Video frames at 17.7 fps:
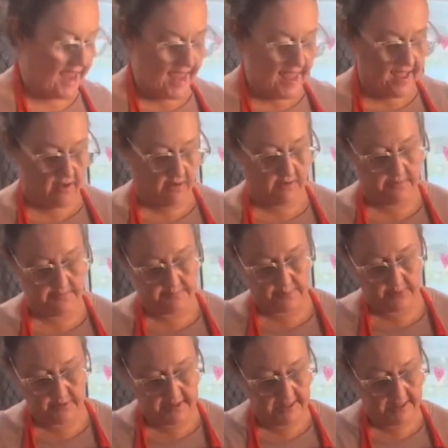now,
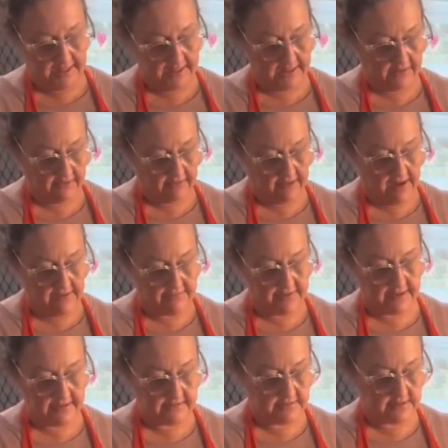preheat your
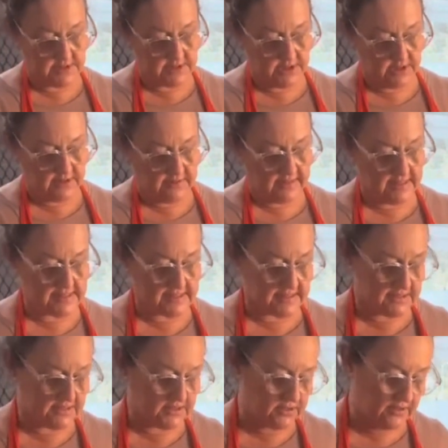oven, do this,
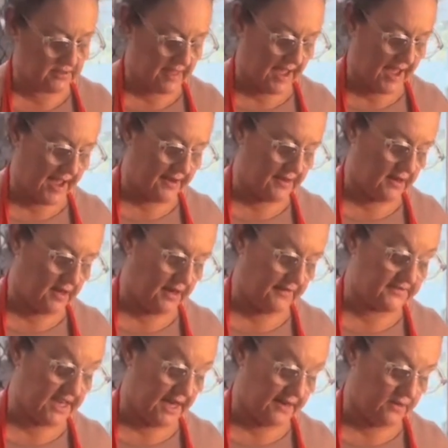do that.
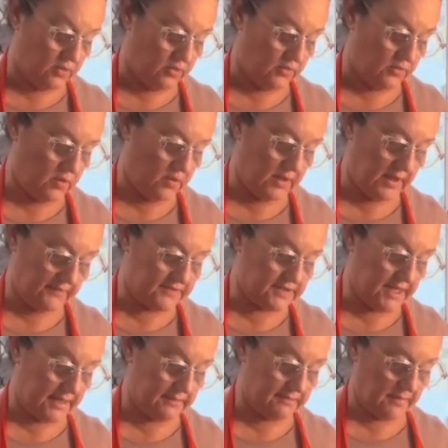
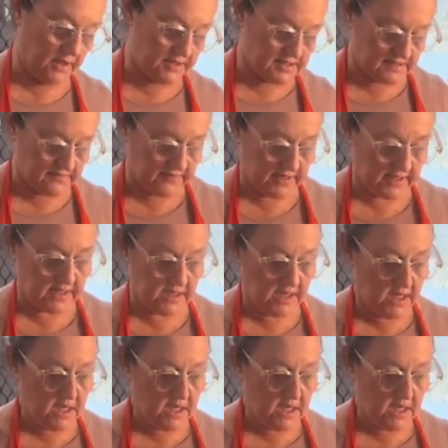I've done most of it.